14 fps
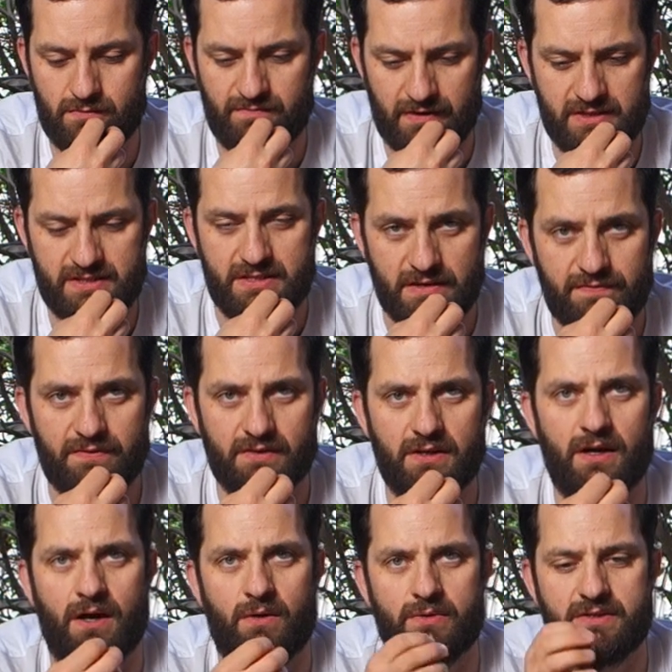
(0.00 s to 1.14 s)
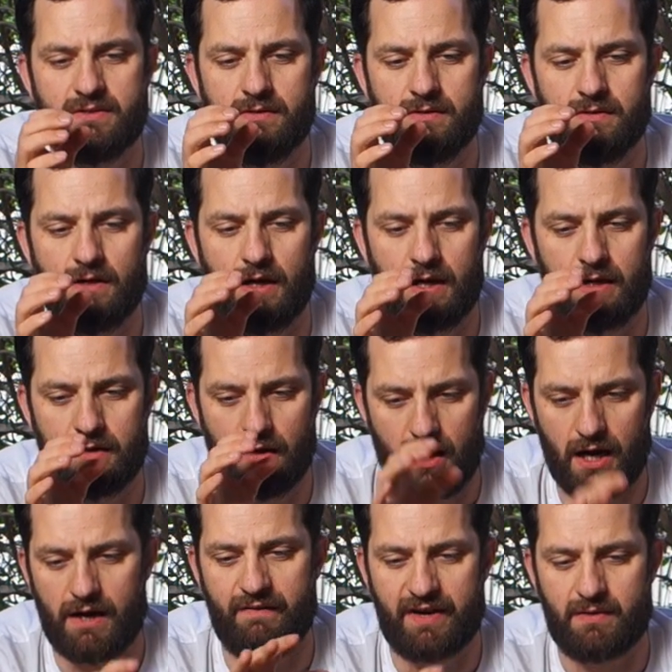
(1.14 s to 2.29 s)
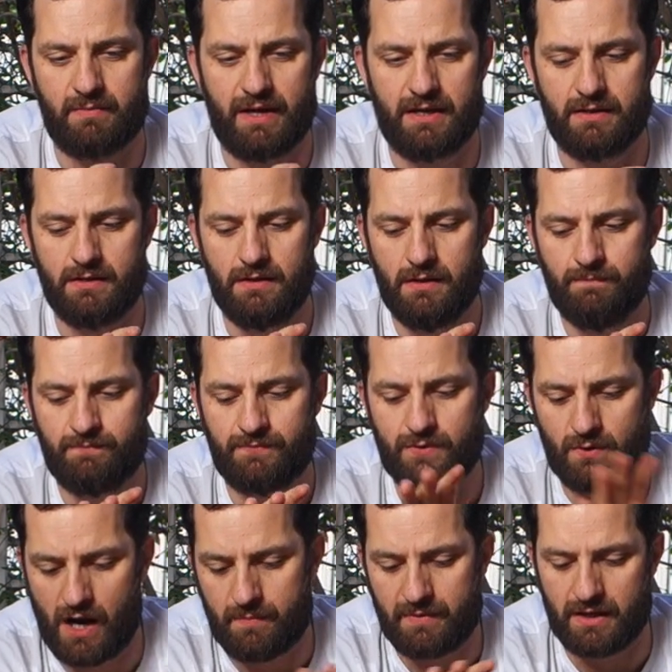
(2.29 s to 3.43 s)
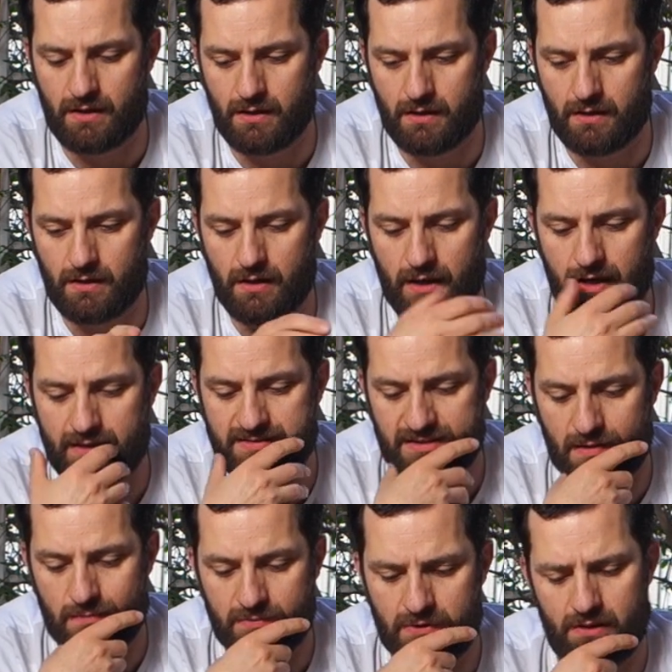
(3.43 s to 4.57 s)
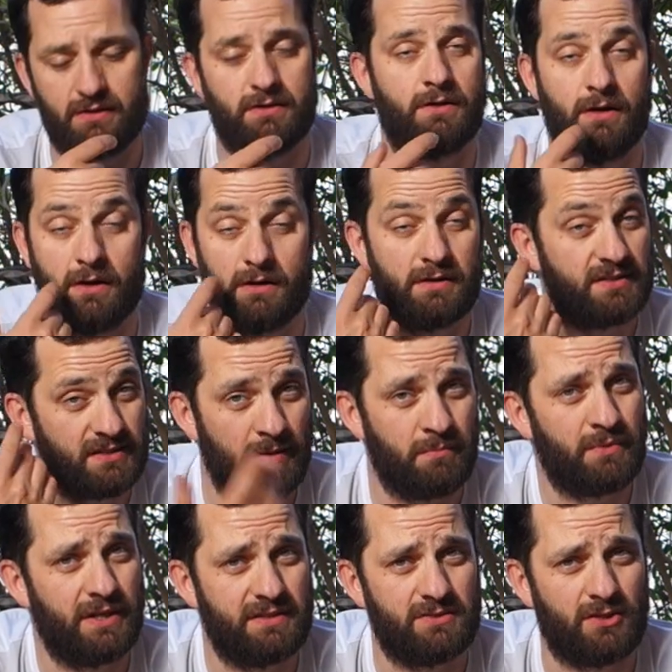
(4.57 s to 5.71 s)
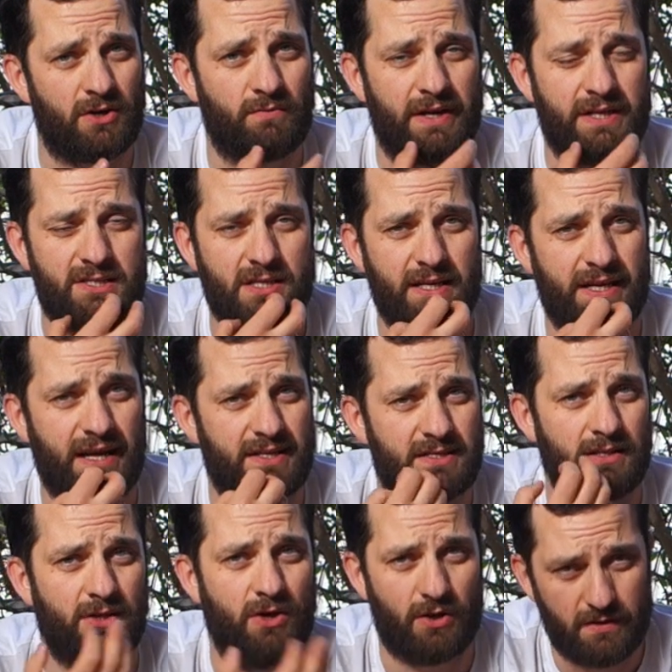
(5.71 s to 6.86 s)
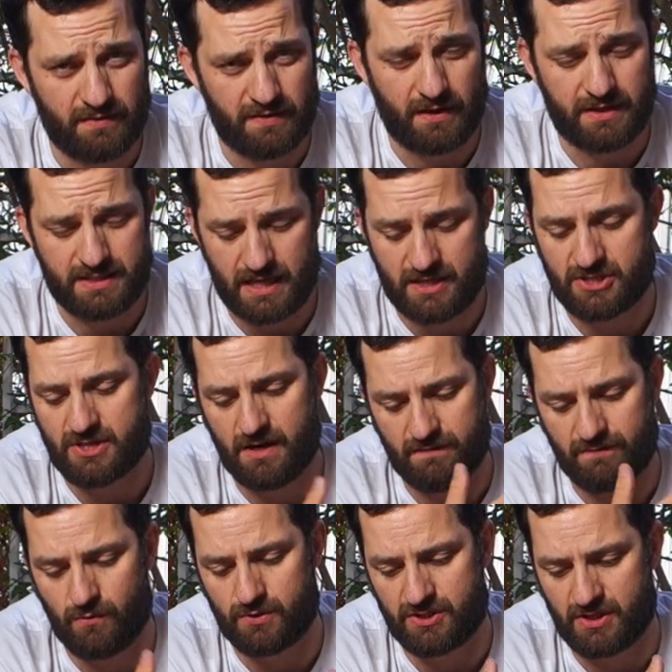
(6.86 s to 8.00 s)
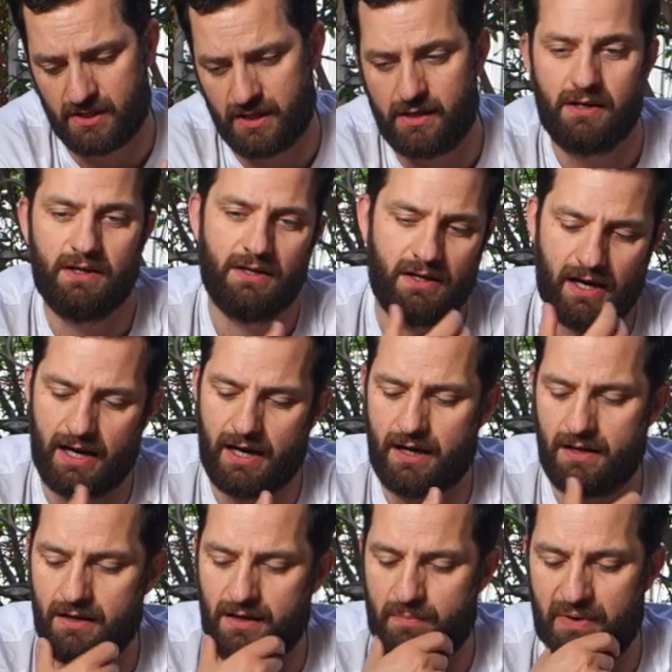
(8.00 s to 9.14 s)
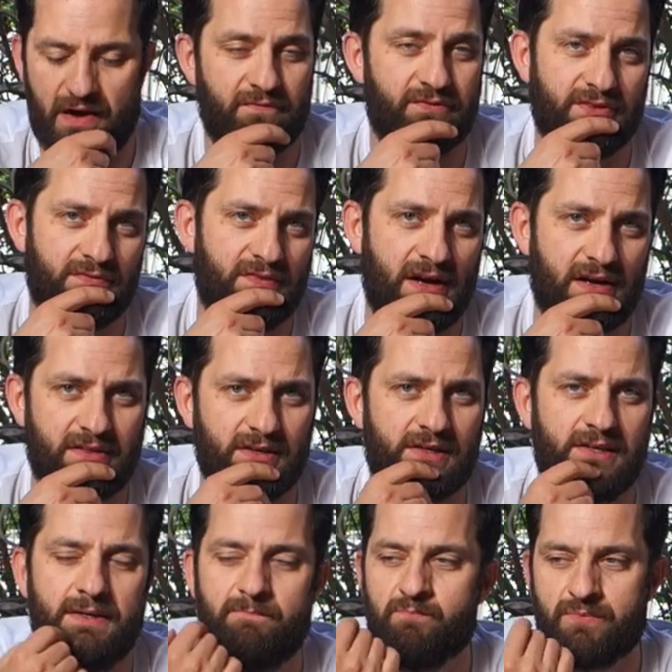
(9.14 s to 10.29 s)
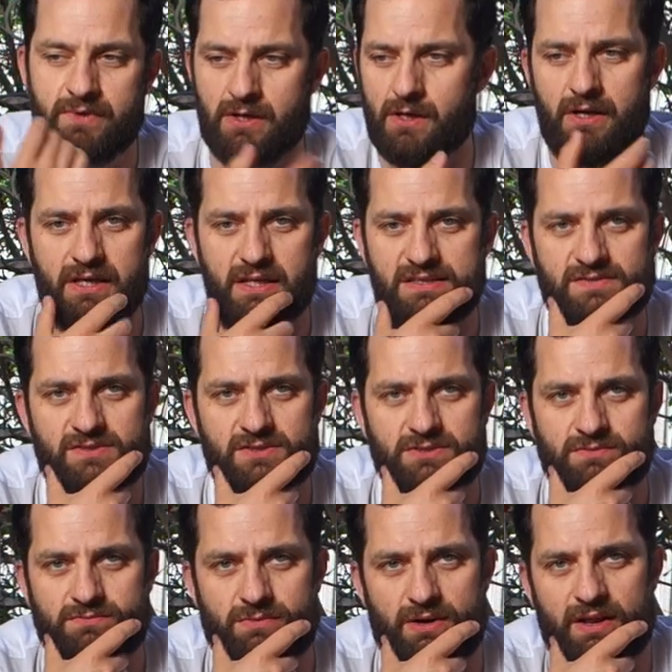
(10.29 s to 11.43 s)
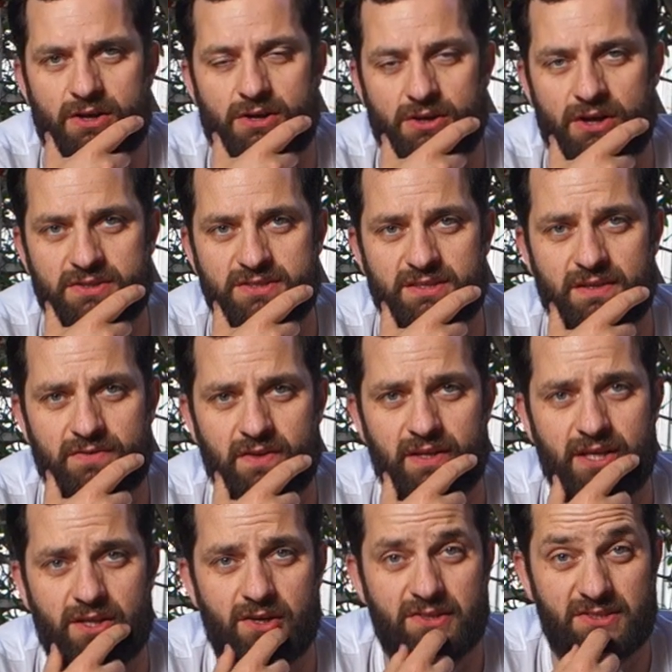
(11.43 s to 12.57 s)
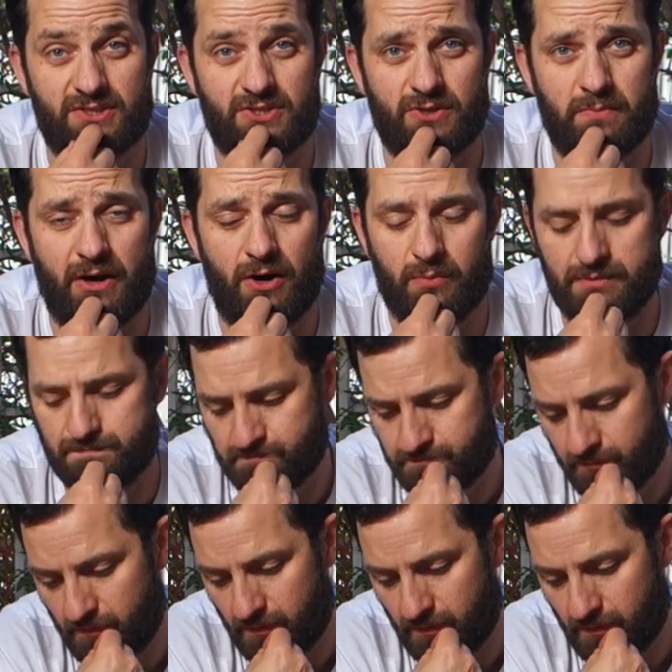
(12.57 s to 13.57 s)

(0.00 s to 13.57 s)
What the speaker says: very different. I would highly recommend grabbing some. Sunbury is not a region that gets a lot of attention, unfortunately, apart from the fact that it is one of the closest, if not the closest, to Melbourne.